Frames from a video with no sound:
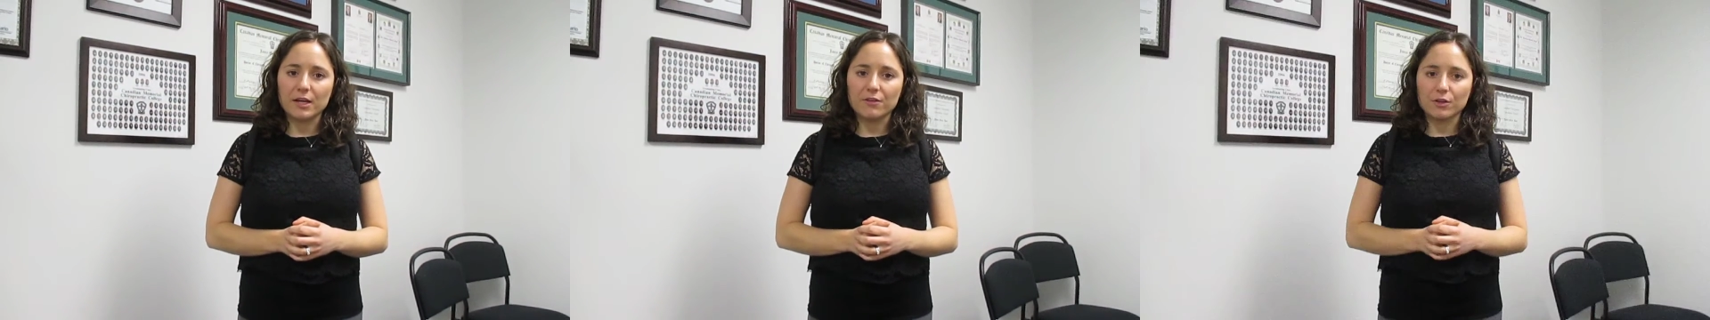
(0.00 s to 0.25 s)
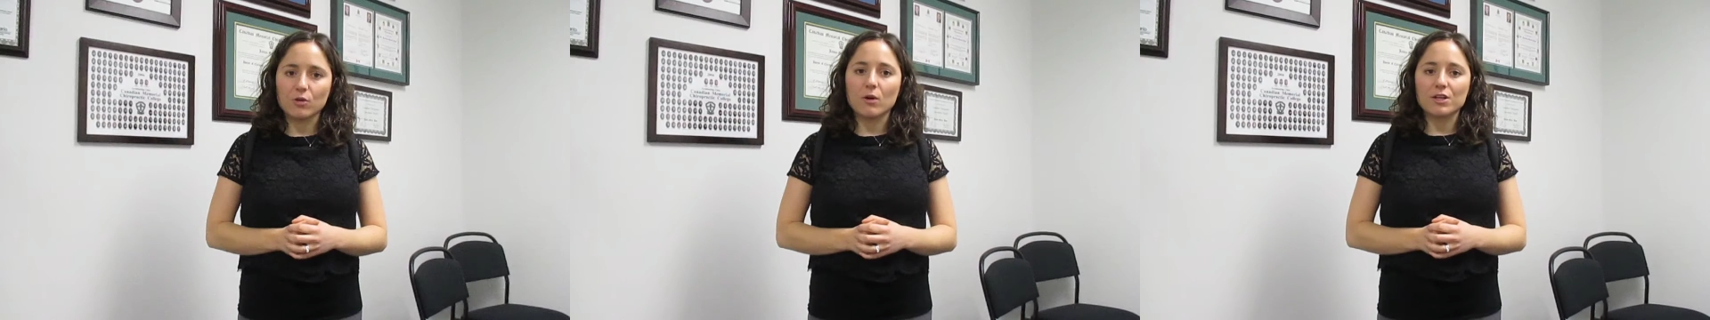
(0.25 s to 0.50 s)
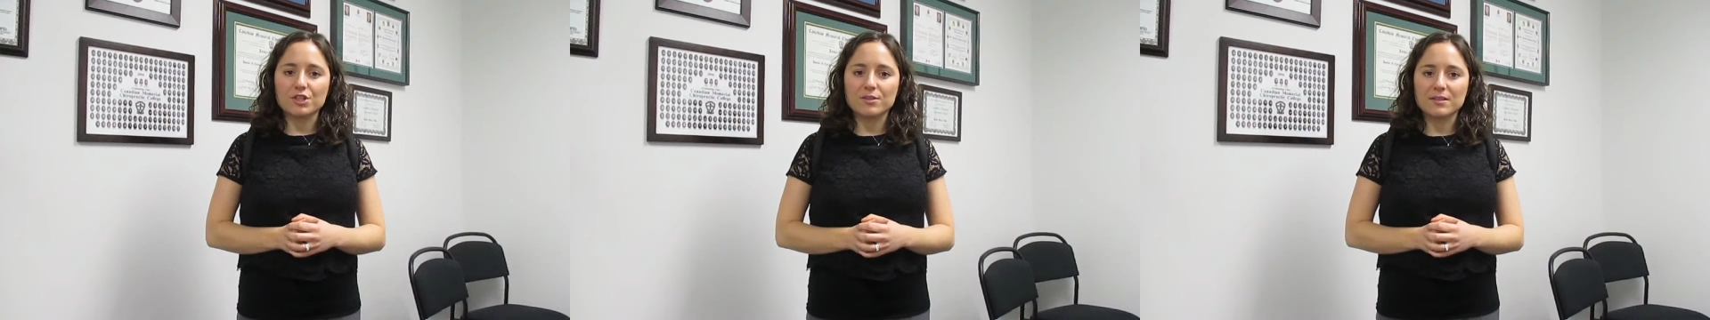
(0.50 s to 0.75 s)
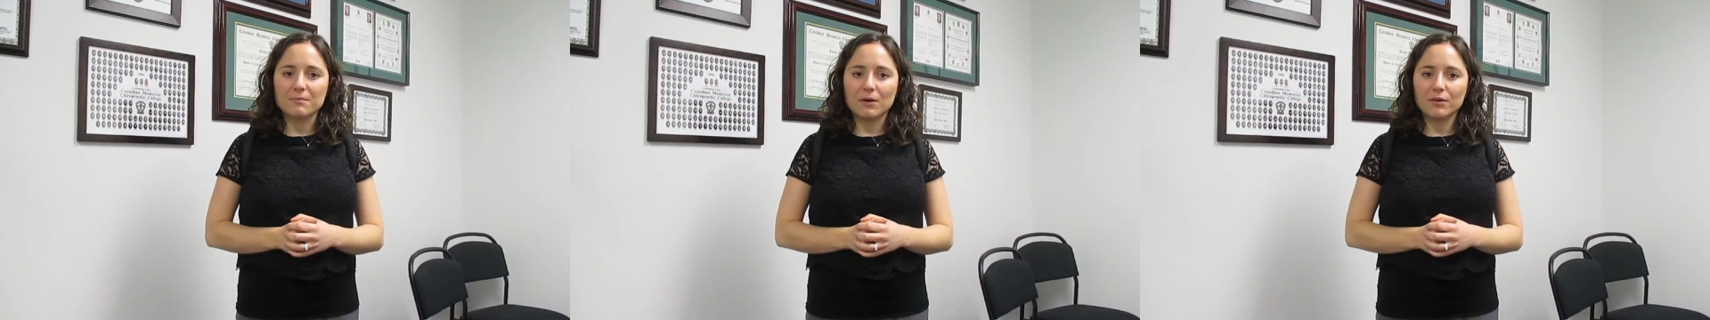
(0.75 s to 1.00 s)
other
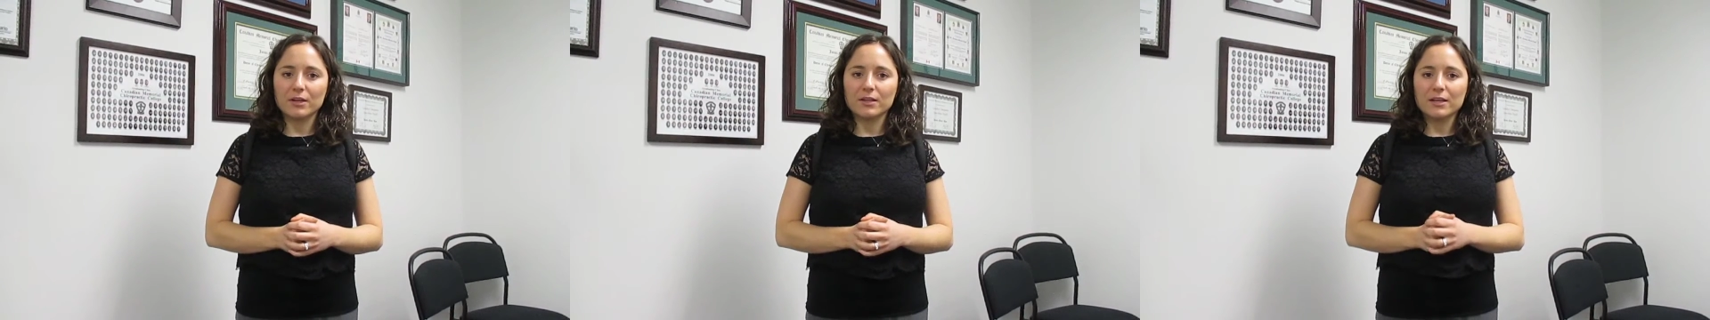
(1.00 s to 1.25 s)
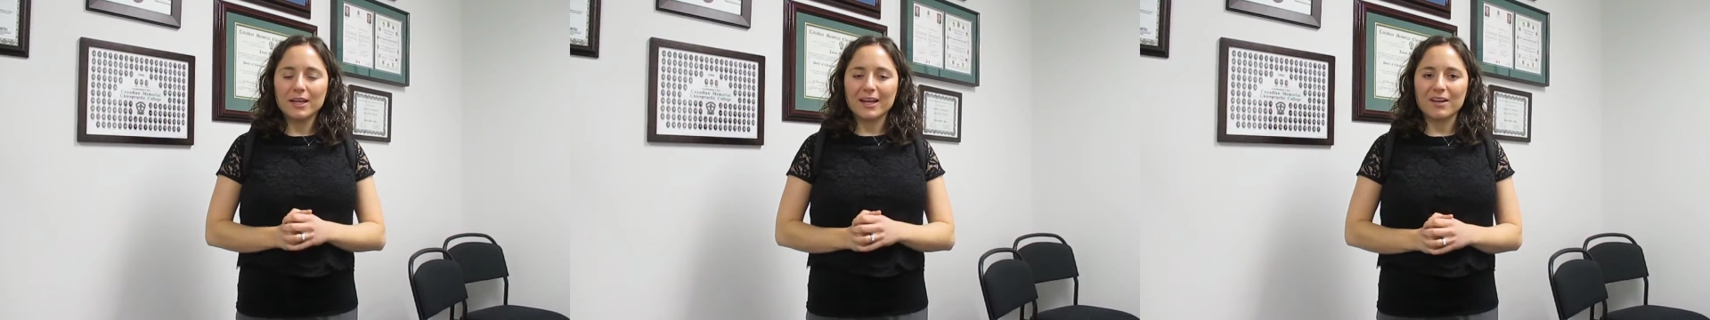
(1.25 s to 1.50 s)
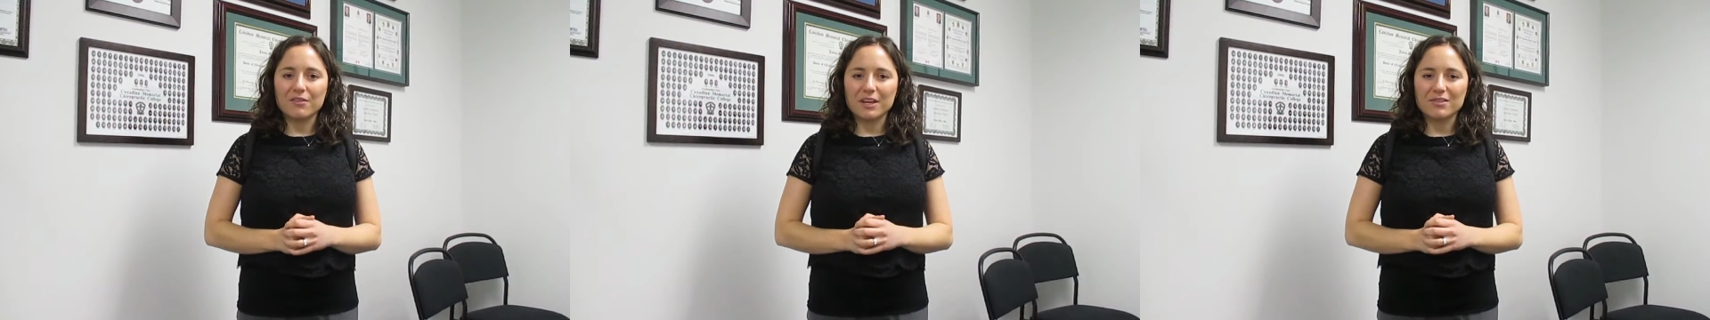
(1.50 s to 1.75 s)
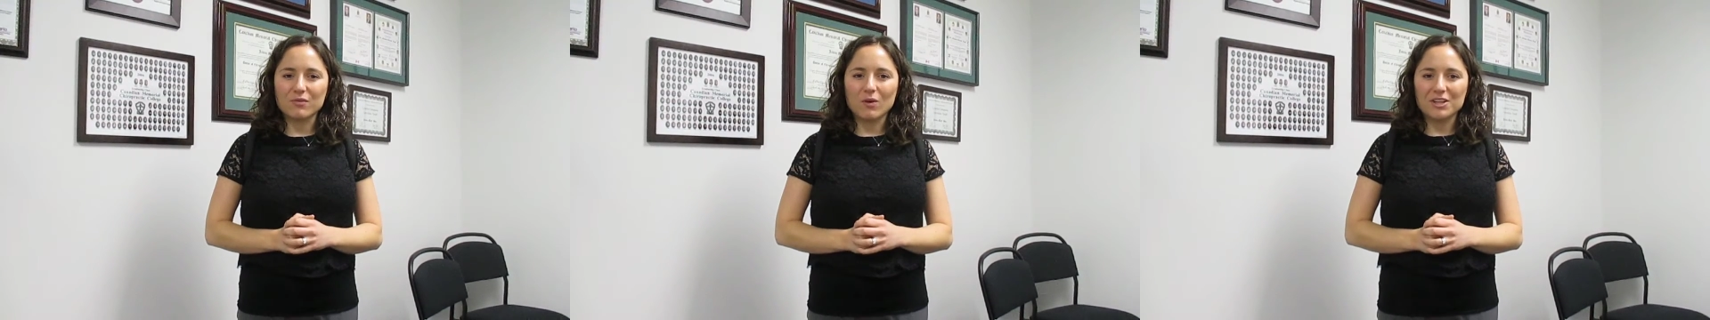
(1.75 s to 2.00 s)
questions about it. And
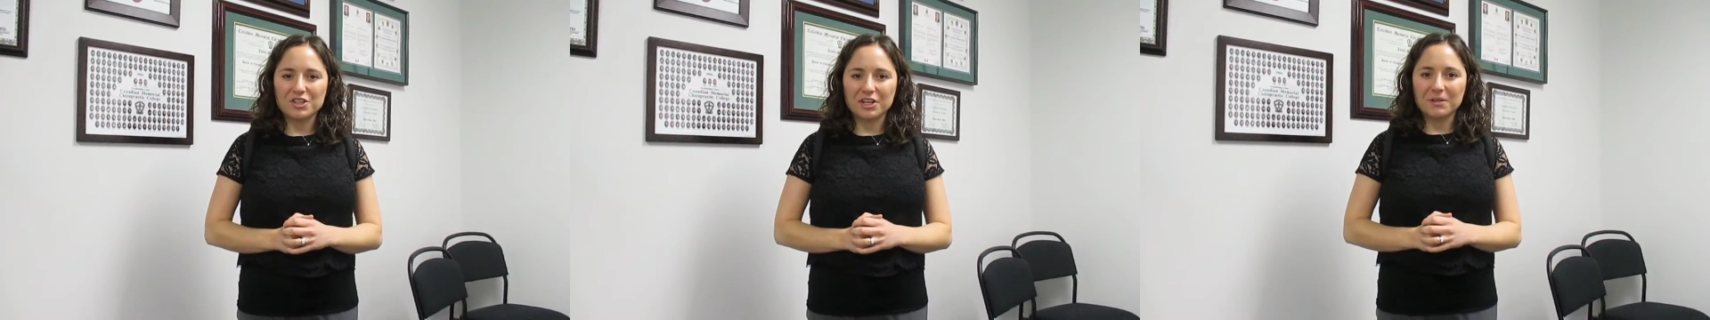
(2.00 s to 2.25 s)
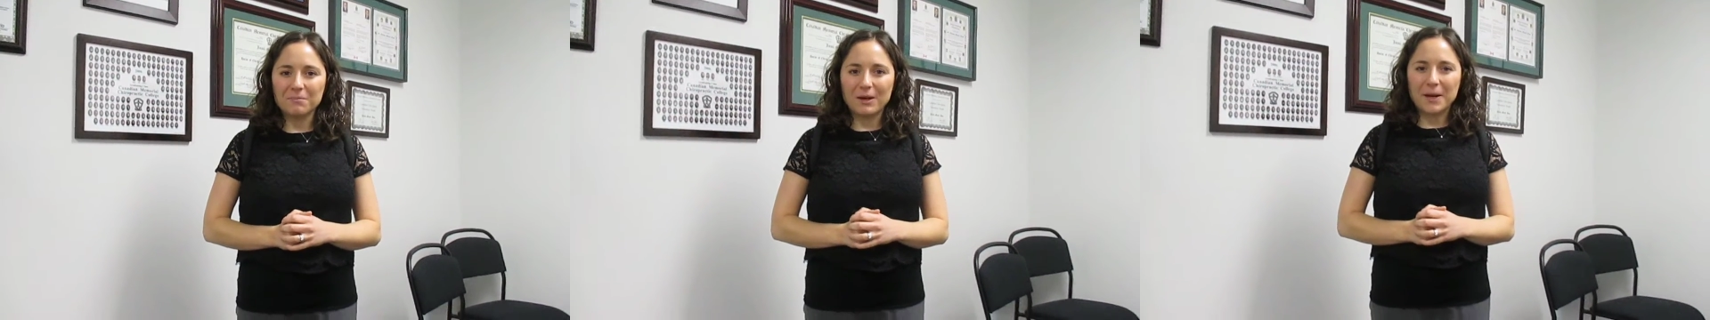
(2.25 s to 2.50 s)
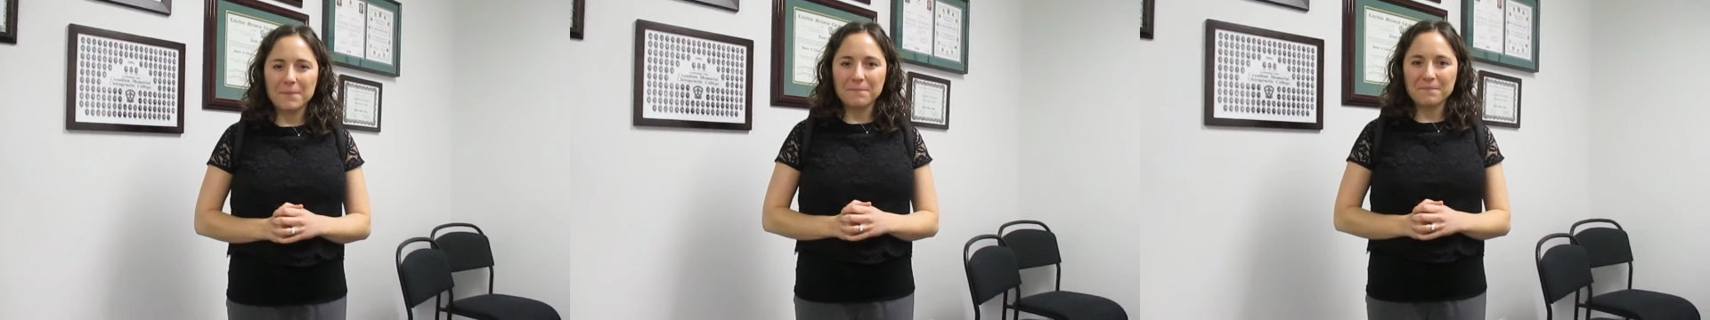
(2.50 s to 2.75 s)
thanks for watching. Bye.